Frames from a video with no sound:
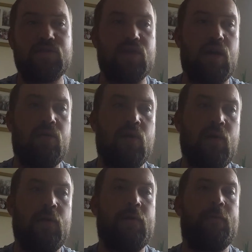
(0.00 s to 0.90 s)
So
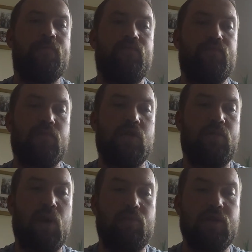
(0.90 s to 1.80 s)
you're
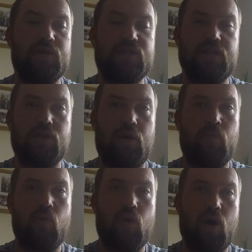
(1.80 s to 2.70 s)
probably going to see a
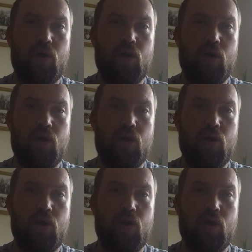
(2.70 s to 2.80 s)
lot more